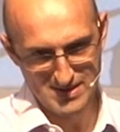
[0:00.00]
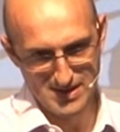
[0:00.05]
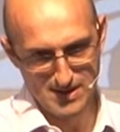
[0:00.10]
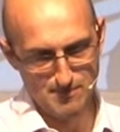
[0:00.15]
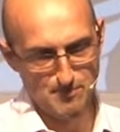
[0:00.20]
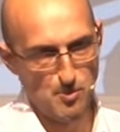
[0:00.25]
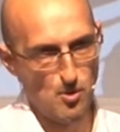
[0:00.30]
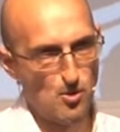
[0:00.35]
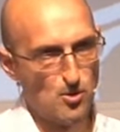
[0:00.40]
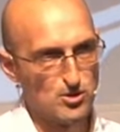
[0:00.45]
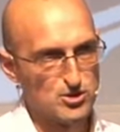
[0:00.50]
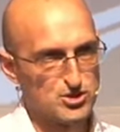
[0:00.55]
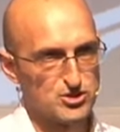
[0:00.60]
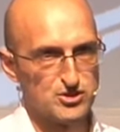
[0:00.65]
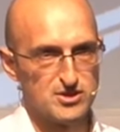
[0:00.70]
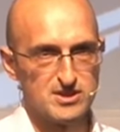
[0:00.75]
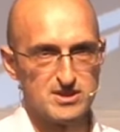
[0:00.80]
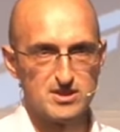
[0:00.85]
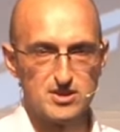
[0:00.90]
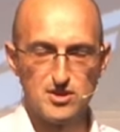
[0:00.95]

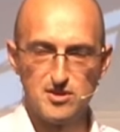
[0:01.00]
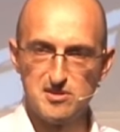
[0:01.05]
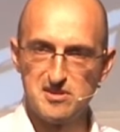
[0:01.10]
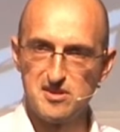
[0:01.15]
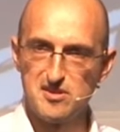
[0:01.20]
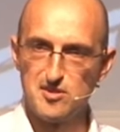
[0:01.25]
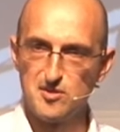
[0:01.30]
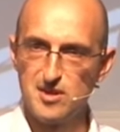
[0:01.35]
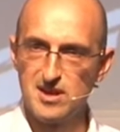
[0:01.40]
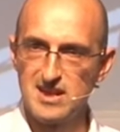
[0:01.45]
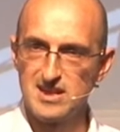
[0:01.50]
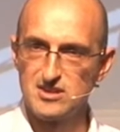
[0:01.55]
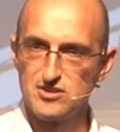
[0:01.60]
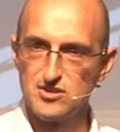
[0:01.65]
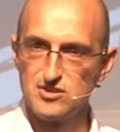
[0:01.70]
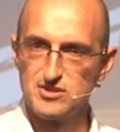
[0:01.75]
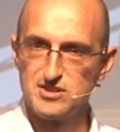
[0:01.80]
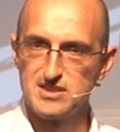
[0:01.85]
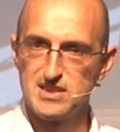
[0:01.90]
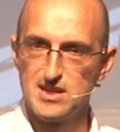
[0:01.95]
apportioned users who clicked
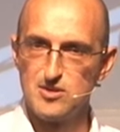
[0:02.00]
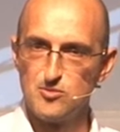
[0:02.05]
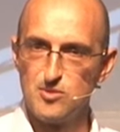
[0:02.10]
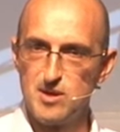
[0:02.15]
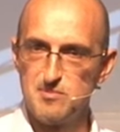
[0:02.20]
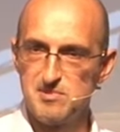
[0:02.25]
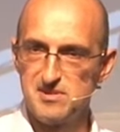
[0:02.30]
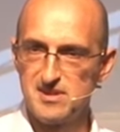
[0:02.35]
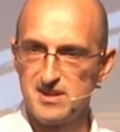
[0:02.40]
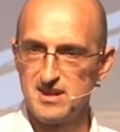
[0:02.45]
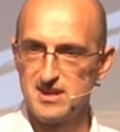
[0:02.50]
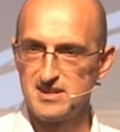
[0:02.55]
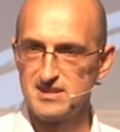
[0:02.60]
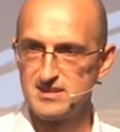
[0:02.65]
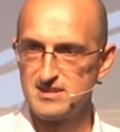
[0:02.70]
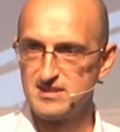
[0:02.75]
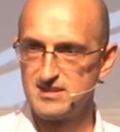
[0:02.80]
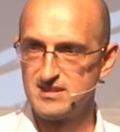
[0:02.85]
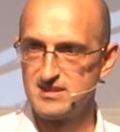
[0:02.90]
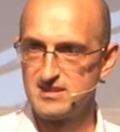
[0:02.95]
onto their website
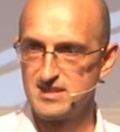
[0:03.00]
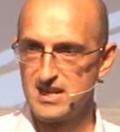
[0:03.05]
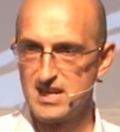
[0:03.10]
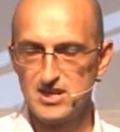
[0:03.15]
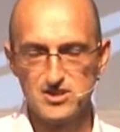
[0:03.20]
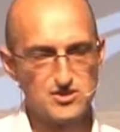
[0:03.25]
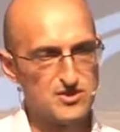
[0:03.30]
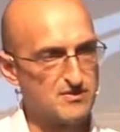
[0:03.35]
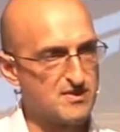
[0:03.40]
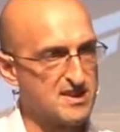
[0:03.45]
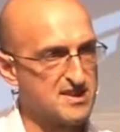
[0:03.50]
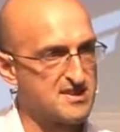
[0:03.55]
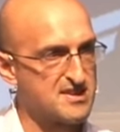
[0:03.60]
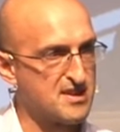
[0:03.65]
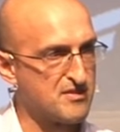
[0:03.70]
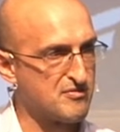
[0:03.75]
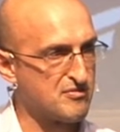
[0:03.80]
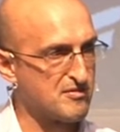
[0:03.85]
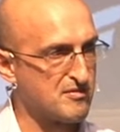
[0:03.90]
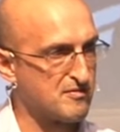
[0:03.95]
to each of these
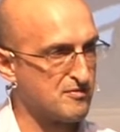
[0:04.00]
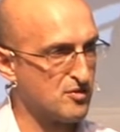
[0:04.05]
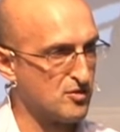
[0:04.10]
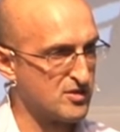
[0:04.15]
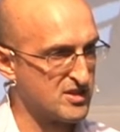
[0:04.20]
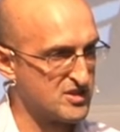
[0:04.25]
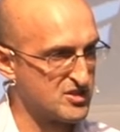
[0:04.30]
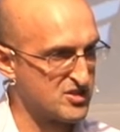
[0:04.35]
different 40